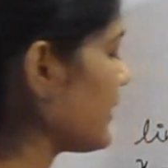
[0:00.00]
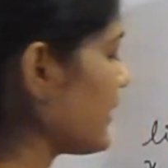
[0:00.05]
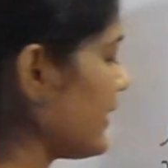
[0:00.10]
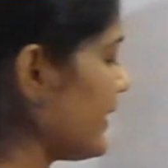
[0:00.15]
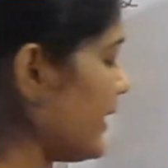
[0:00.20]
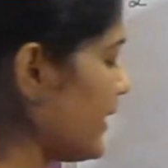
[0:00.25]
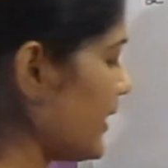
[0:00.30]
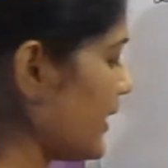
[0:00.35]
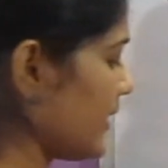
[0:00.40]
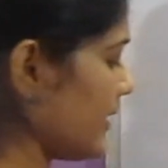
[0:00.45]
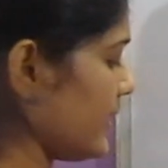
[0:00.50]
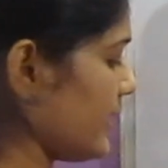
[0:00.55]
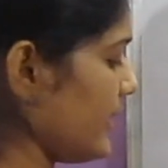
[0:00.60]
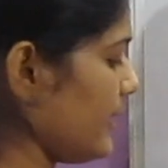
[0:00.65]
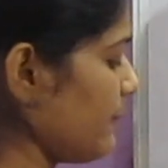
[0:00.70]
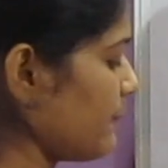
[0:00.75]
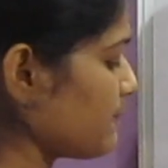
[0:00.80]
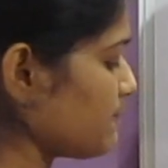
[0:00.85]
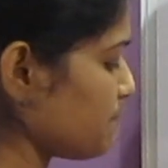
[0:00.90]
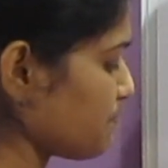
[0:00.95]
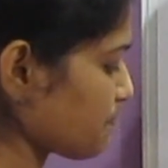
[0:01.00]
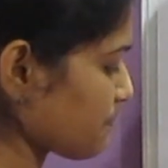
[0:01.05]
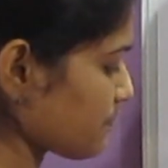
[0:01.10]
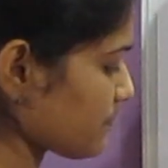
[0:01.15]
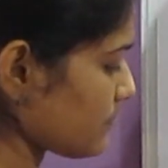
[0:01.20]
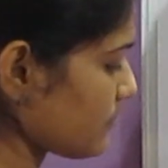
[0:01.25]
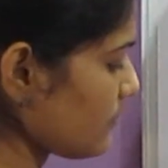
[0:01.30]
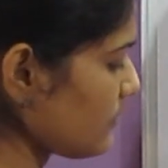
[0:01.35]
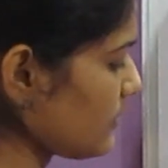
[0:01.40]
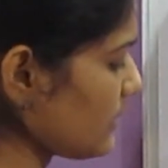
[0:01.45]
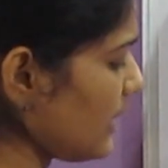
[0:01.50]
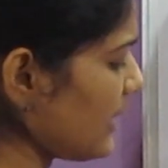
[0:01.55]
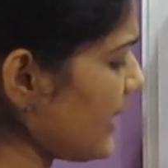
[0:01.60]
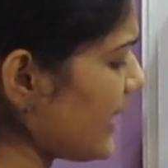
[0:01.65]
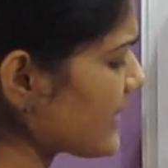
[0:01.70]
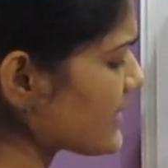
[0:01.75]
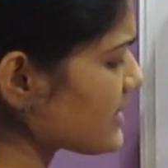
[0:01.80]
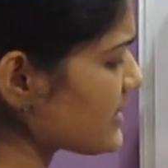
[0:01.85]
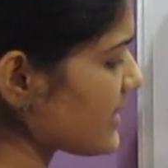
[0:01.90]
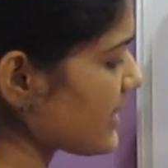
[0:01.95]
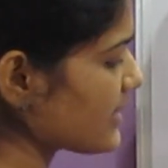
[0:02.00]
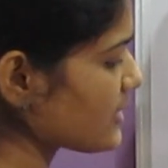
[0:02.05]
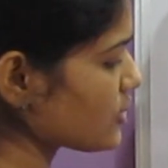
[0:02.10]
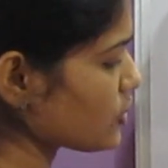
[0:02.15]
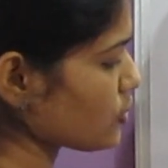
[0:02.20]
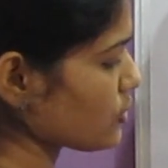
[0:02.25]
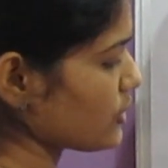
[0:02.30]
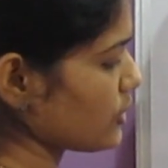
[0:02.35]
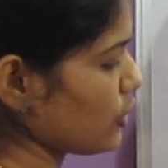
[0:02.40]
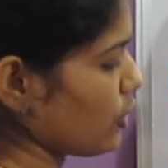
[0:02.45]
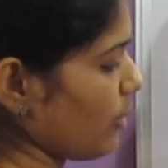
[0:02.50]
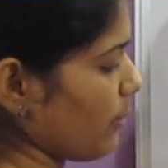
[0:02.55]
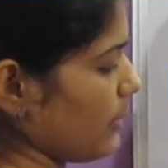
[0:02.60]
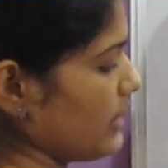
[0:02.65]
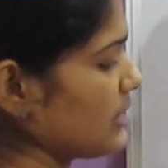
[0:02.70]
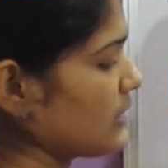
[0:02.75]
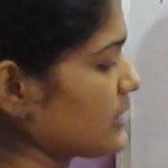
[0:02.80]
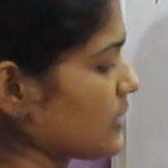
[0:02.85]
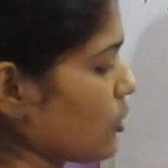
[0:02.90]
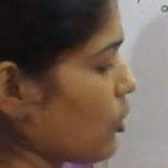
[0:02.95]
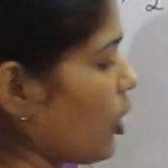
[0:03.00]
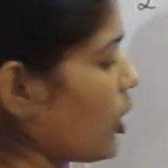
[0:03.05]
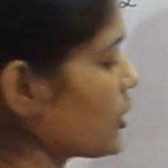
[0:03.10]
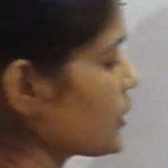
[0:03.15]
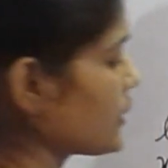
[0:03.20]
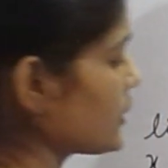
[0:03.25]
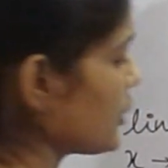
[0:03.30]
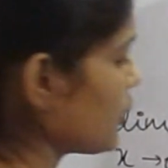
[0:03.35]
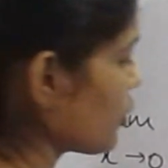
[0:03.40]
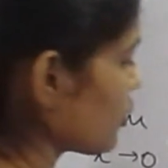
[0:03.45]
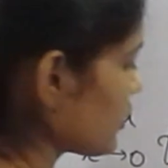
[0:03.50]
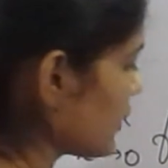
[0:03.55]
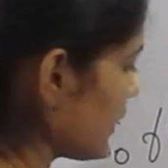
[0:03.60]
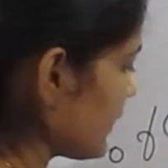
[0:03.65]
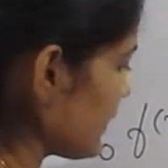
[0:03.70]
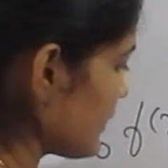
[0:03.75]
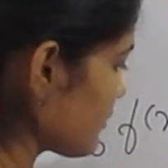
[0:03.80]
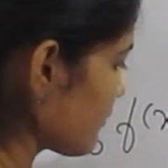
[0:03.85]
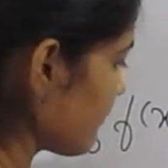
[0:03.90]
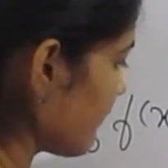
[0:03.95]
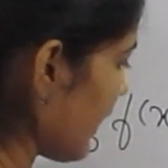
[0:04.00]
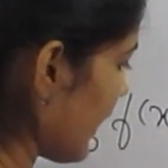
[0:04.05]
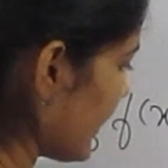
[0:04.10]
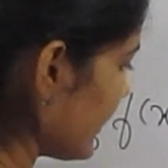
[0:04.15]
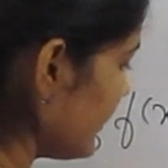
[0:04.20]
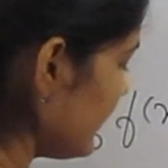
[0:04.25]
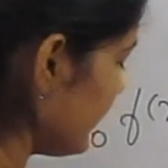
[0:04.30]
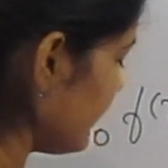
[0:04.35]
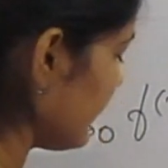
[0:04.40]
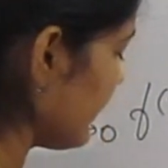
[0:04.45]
clearly x tends to 0 means cos 0, that is 1